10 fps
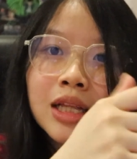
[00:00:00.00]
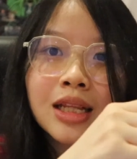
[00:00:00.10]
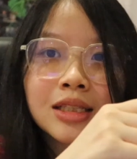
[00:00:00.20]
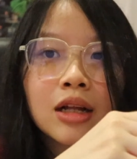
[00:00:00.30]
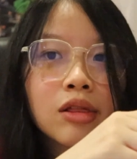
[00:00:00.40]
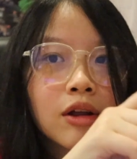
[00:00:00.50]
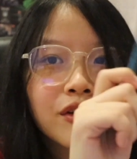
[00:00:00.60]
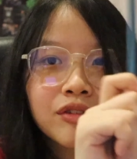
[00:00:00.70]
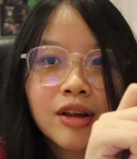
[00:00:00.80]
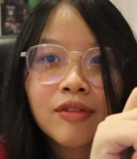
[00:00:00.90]
there's a lot
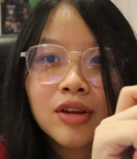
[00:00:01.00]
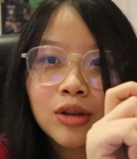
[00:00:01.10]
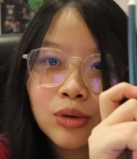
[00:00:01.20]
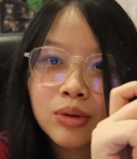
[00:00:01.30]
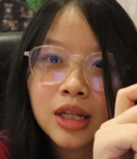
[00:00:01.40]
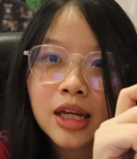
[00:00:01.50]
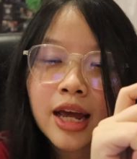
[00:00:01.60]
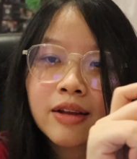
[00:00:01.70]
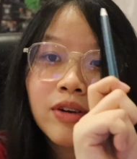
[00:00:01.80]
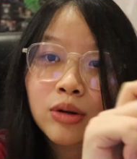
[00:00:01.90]
of stuff in uni,
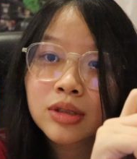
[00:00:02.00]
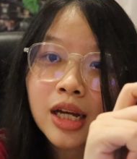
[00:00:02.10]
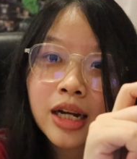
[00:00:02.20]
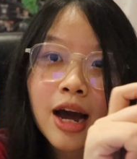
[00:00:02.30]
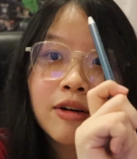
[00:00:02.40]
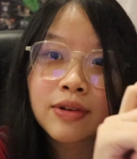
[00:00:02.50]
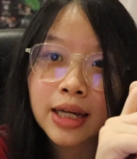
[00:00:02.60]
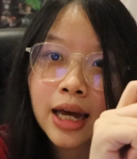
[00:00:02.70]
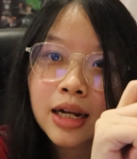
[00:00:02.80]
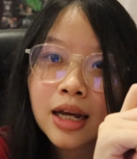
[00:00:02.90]
and if I don't set it, I'll
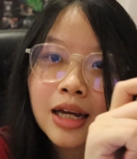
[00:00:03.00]
forget.